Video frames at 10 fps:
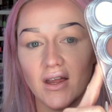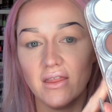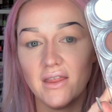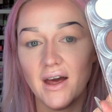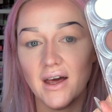
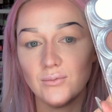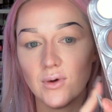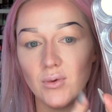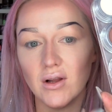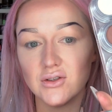And then
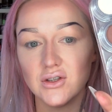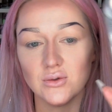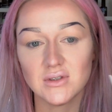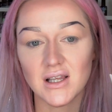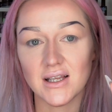we will
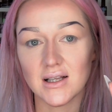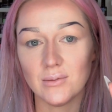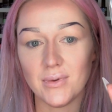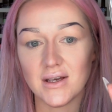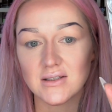use a little
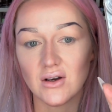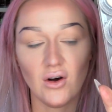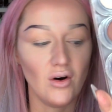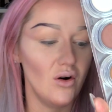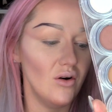bit
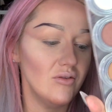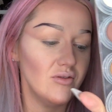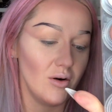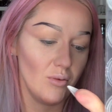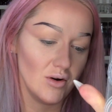of,
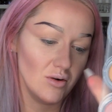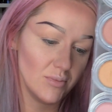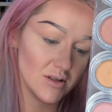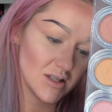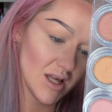what
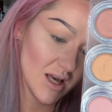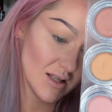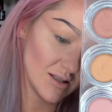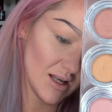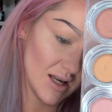number is
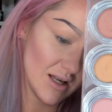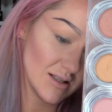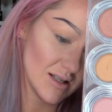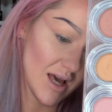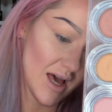this? It
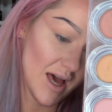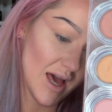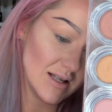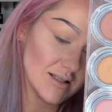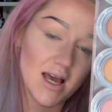is
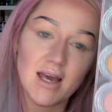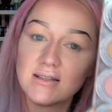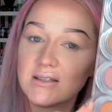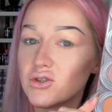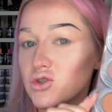
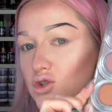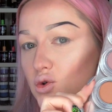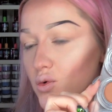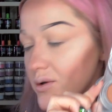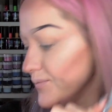882.